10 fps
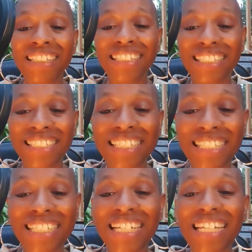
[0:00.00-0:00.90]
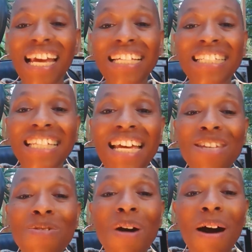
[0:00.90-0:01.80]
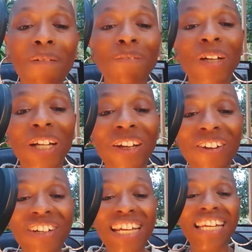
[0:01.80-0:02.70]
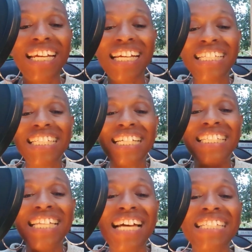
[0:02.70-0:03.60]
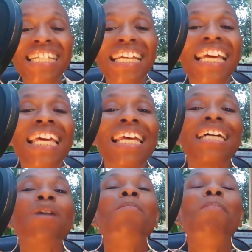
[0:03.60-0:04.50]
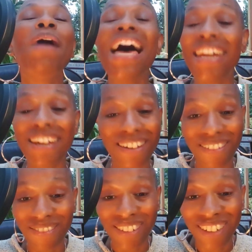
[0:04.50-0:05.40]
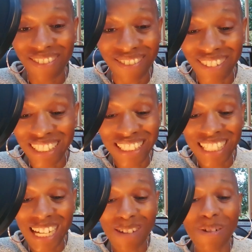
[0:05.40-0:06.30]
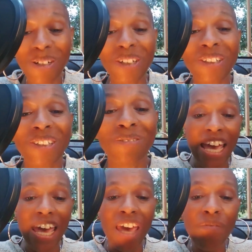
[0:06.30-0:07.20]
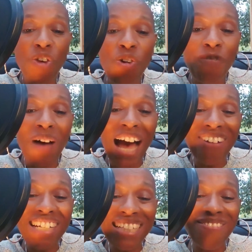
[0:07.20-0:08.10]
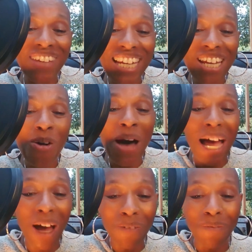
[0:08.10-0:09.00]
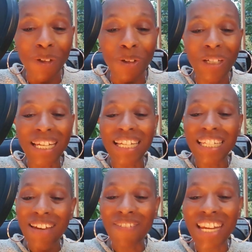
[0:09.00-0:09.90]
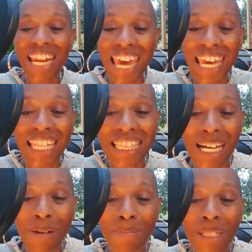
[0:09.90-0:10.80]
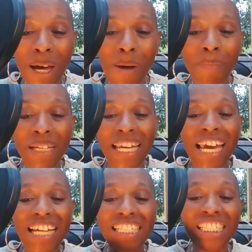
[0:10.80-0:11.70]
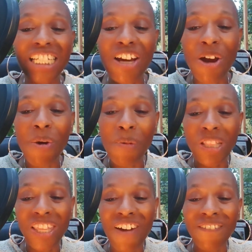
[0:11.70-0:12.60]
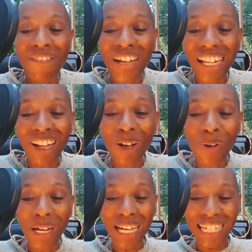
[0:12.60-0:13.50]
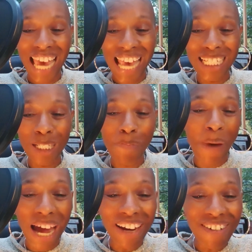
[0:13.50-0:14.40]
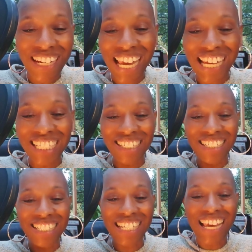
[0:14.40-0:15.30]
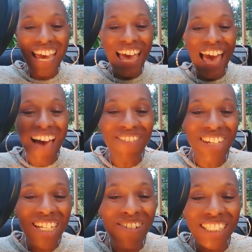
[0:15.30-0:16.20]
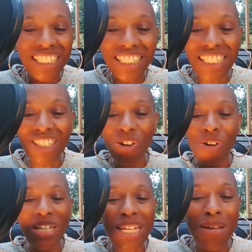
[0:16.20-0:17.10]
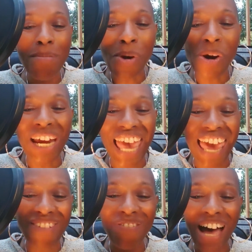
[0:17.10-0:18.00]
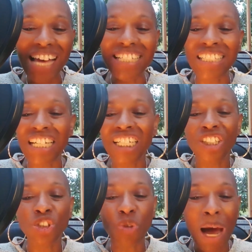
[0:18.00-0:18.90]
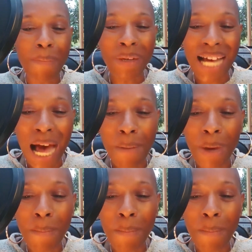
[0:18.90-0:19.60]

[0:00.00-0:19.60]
decision and set you up for learning success in a competitive real estate world. If you found this video helpful, give it a thumbs up and share it with your fellow aspiring agents. Have any questions or need more advice? Drop a comment